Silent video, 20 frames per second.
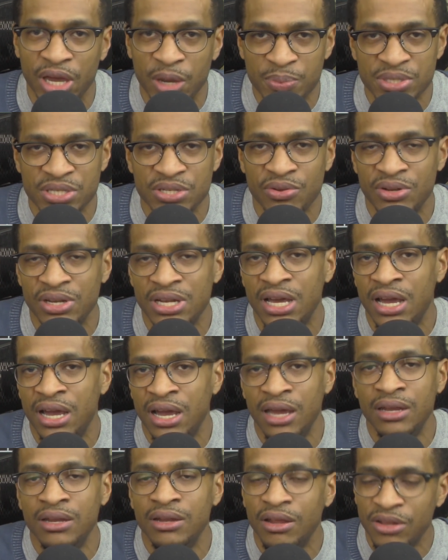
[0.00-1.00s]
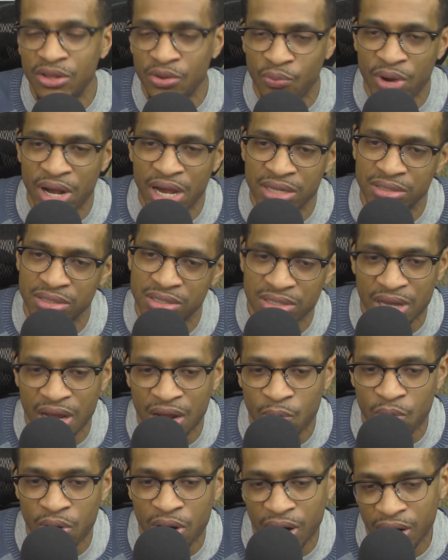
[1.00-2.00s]
episode nine of The Rise of
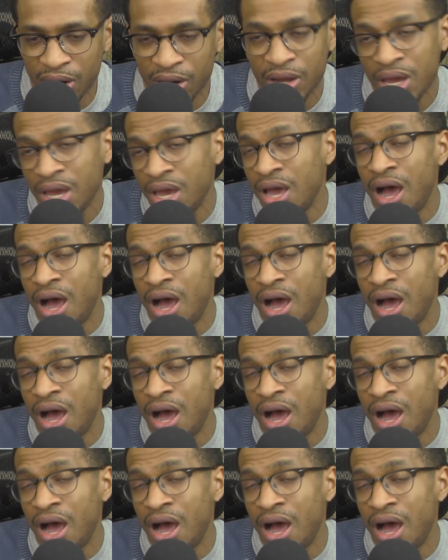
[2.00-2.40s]
Skywalker?